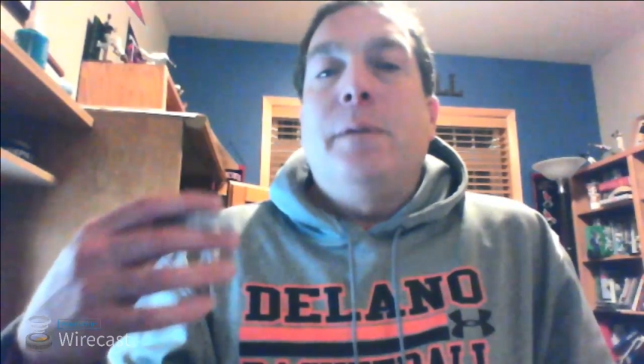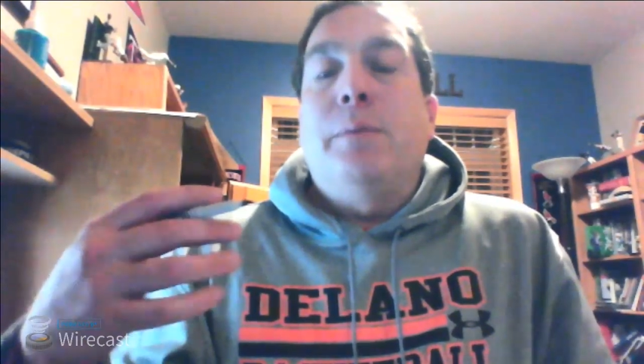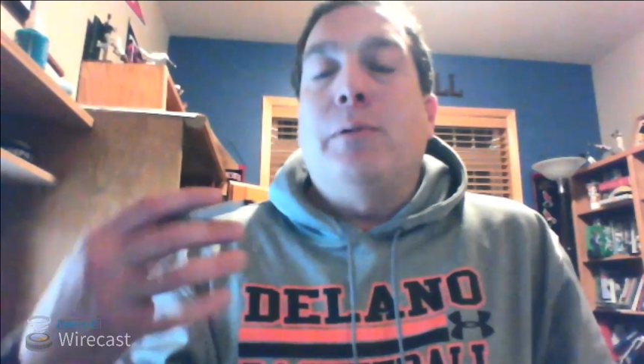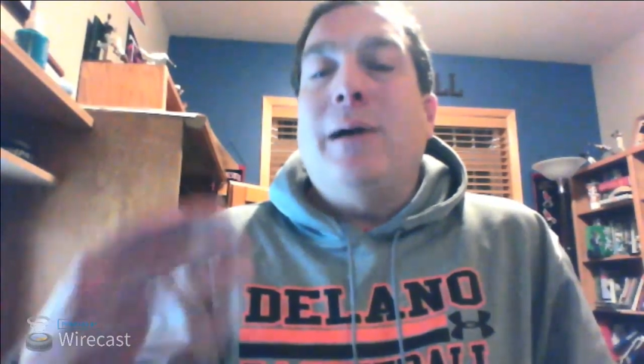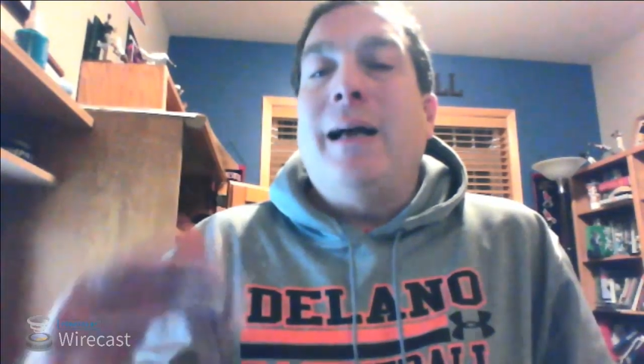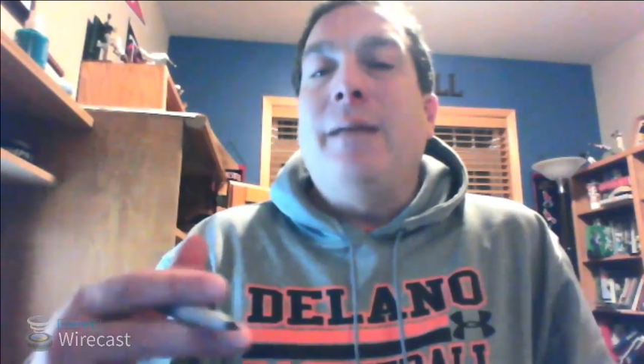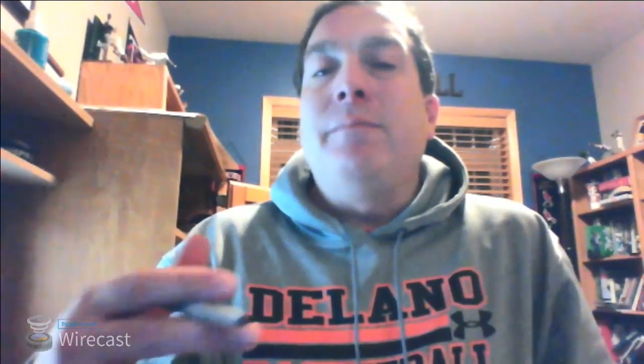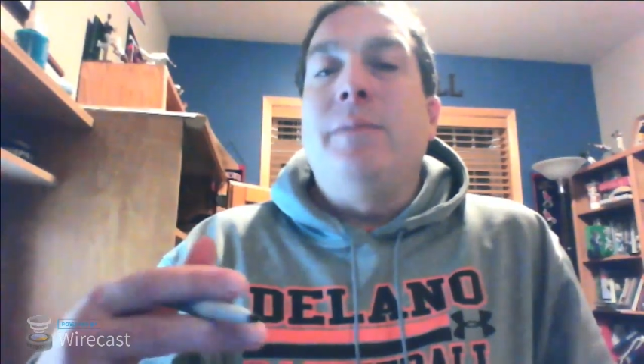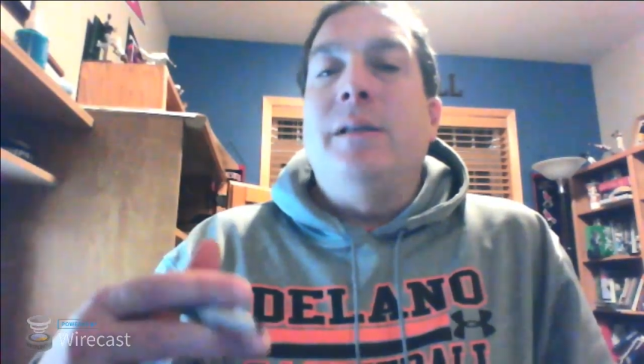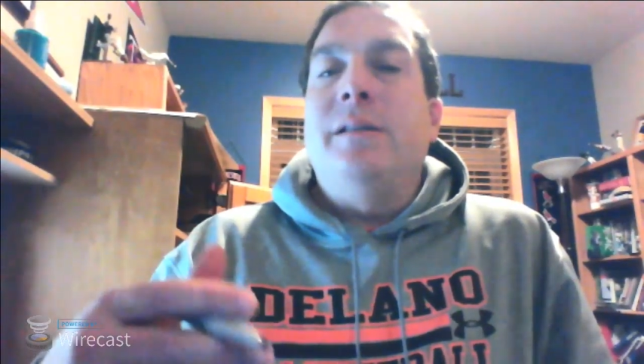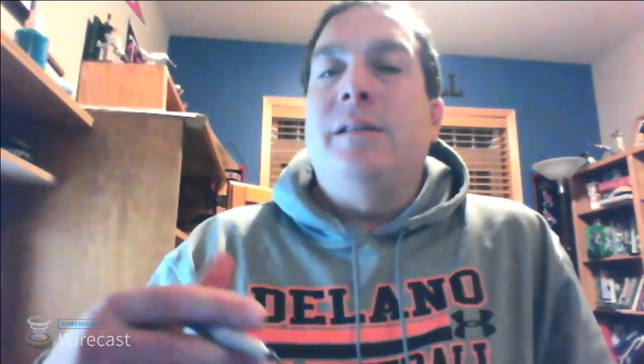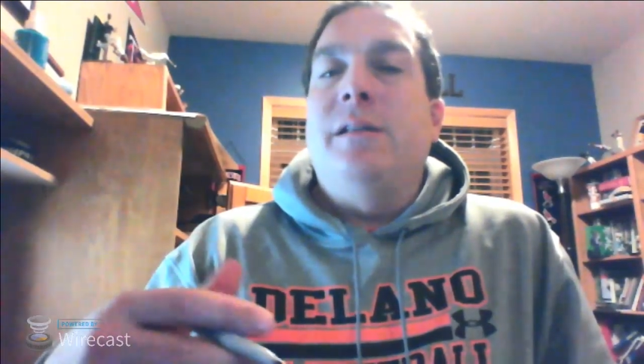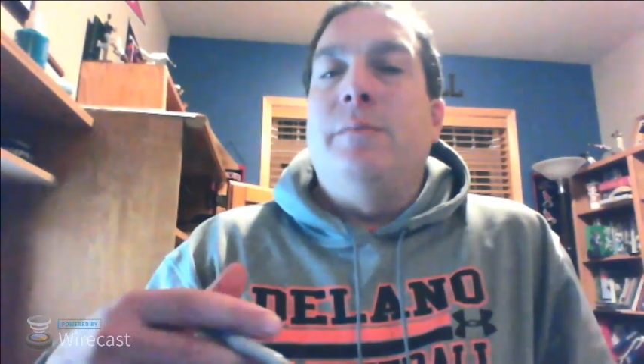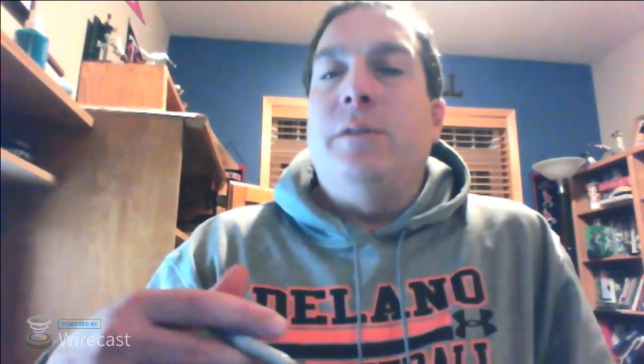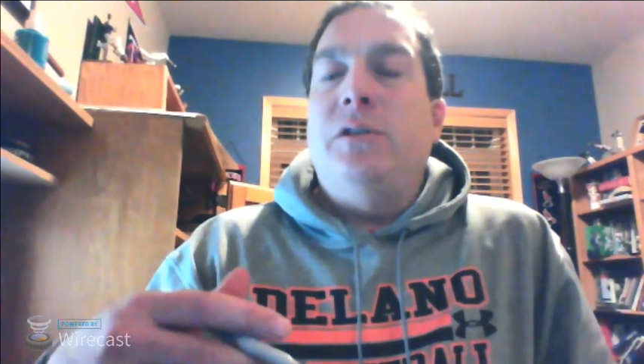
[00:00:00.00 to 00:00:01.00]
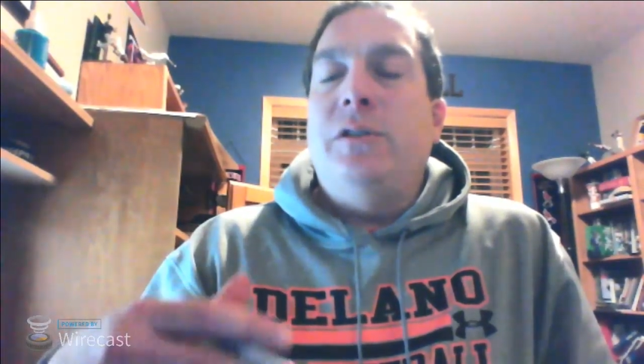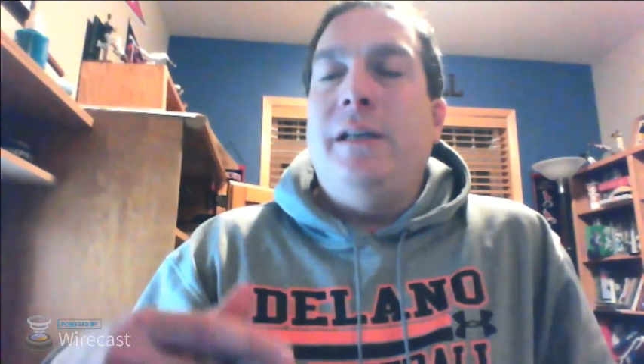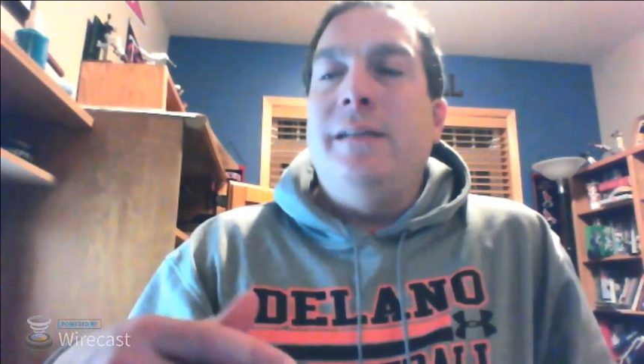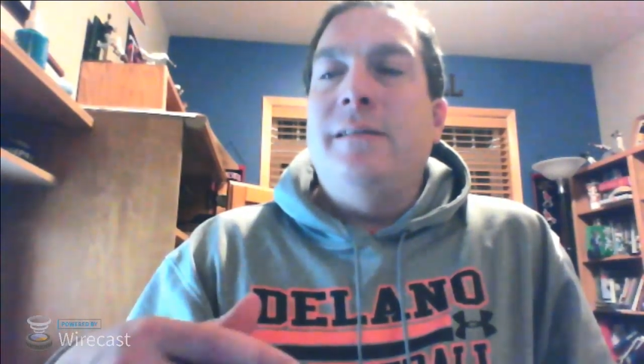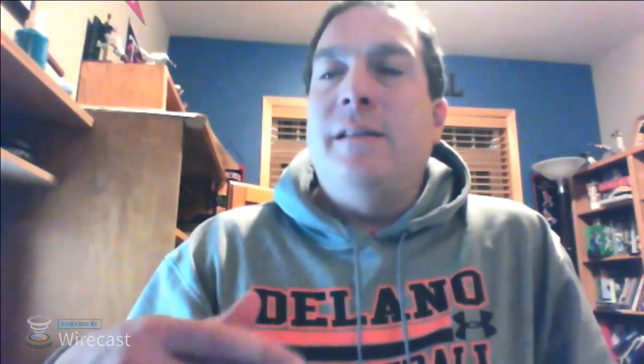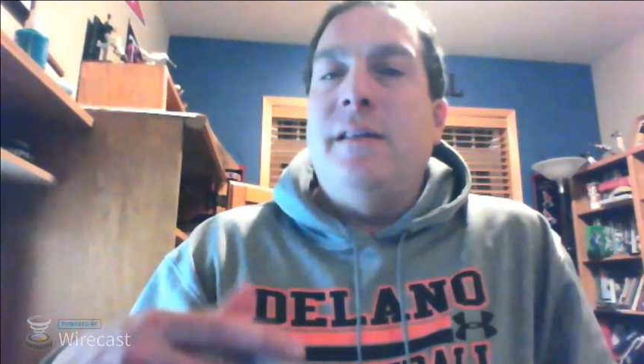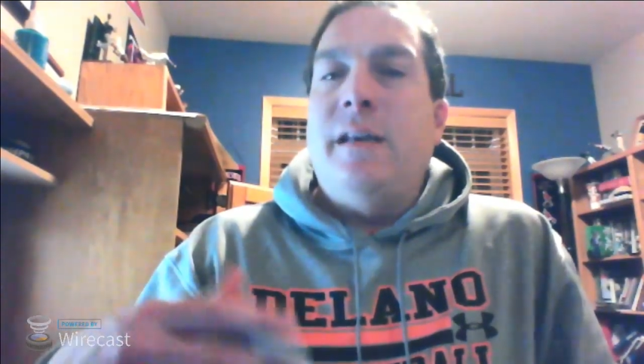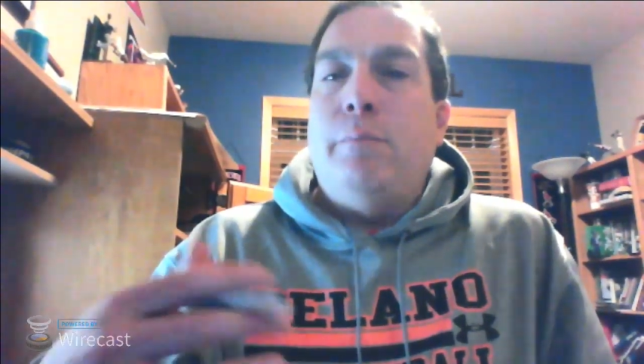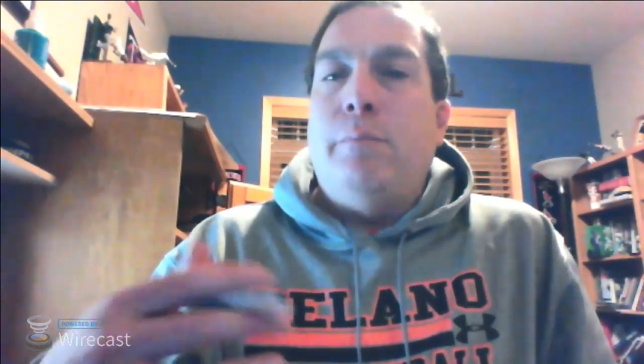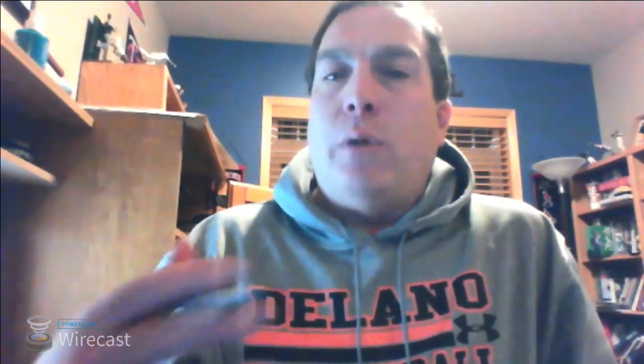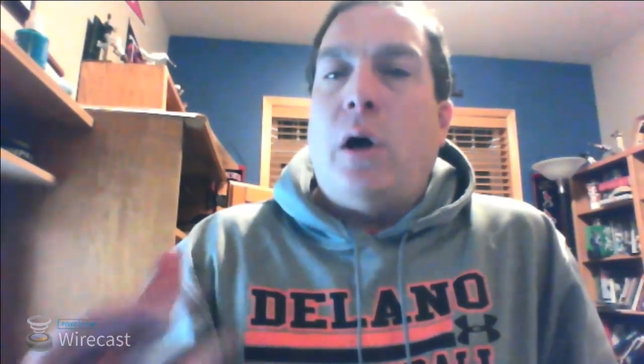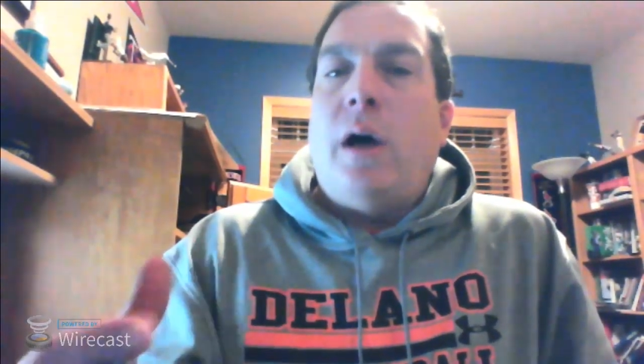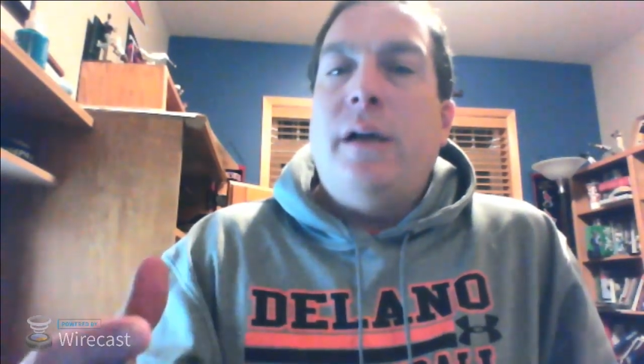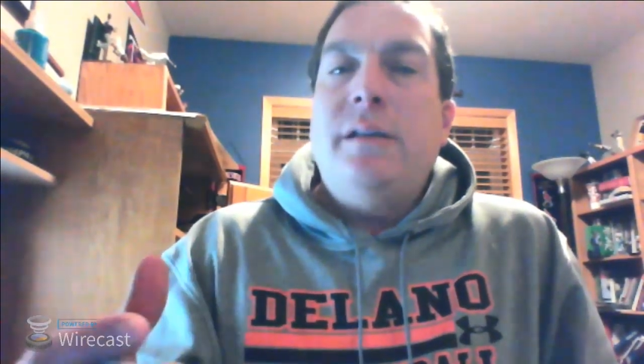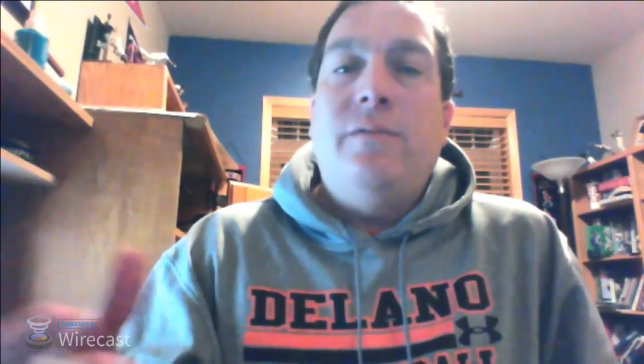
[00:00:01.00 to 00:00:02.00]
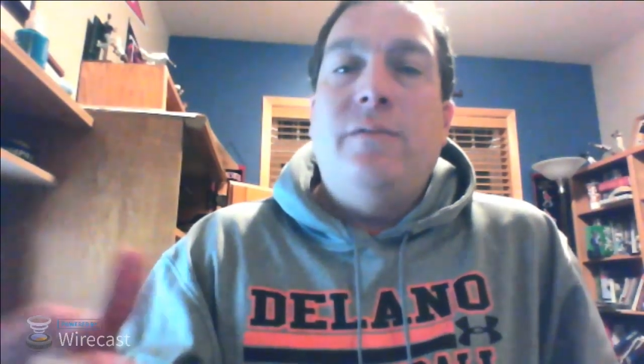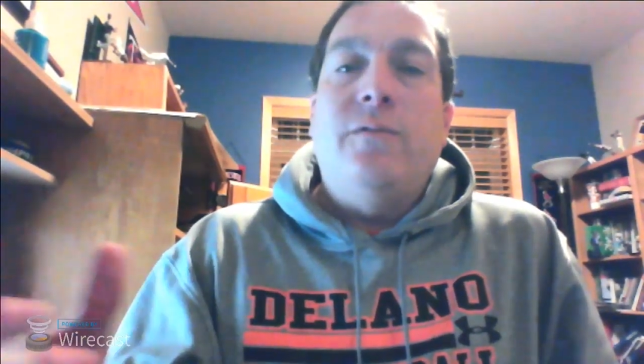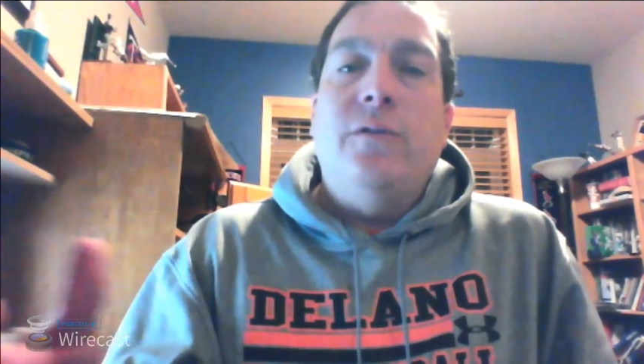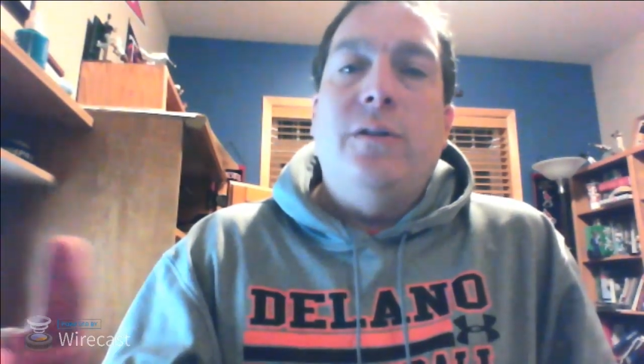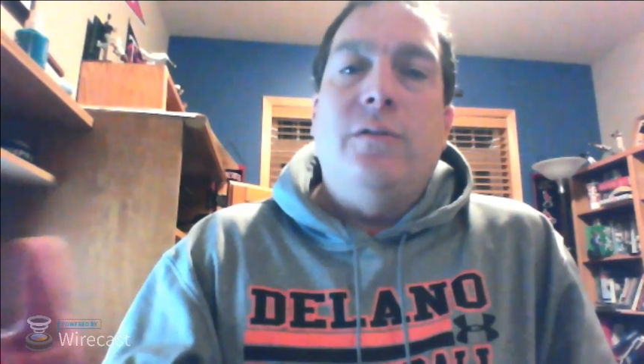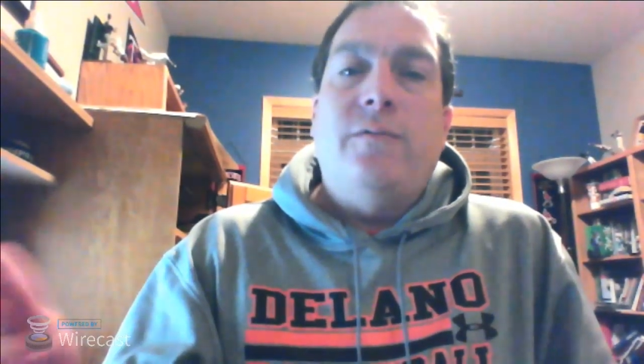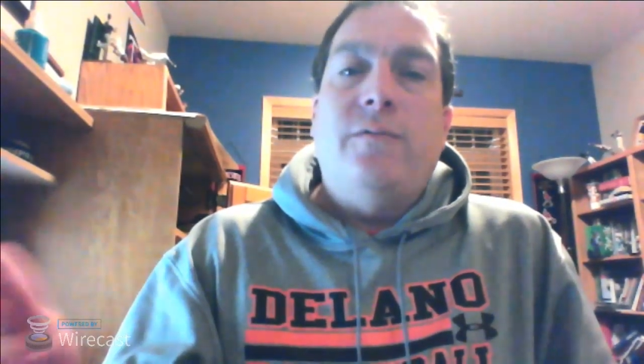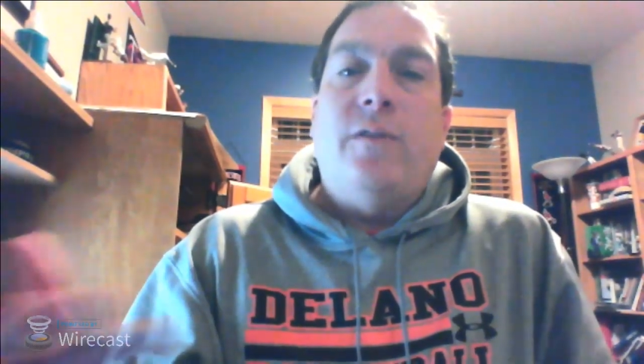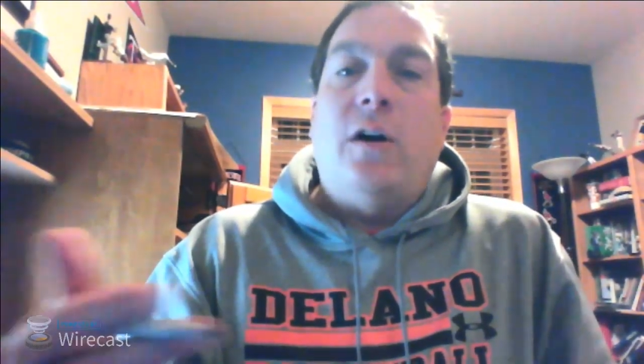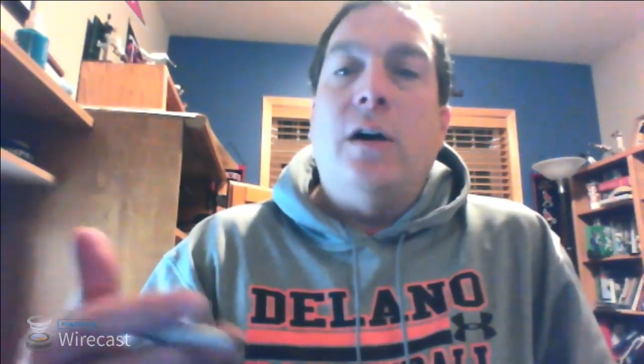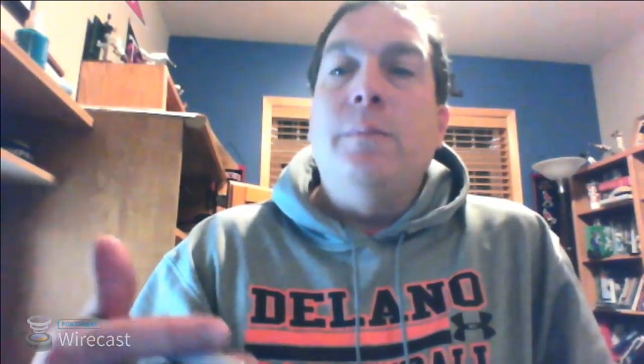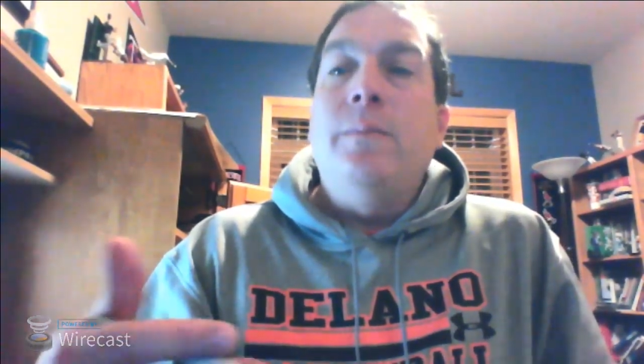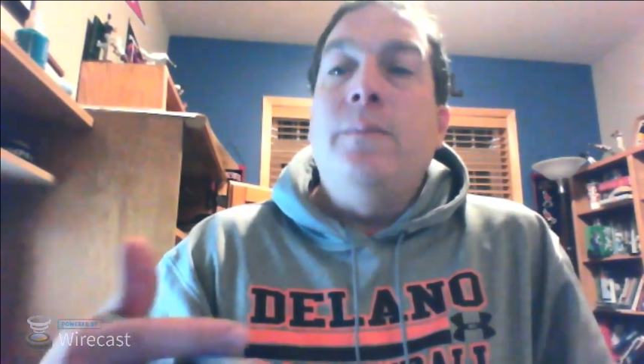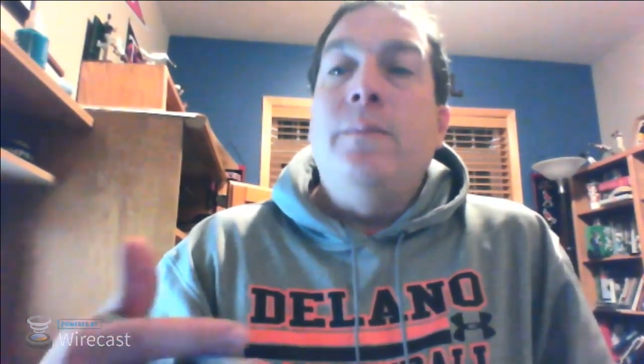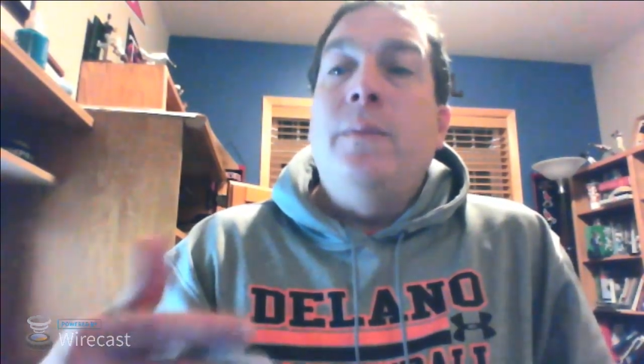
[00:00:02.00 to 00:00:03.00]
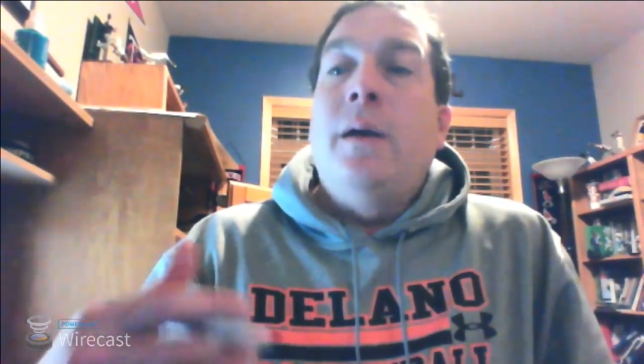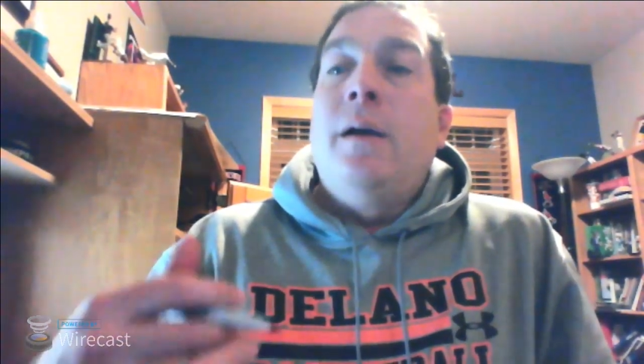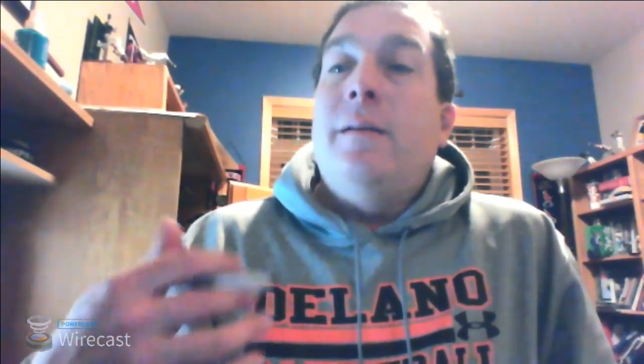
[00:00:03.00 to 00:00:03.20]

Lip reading: The problem is the machines that they bought for their farm,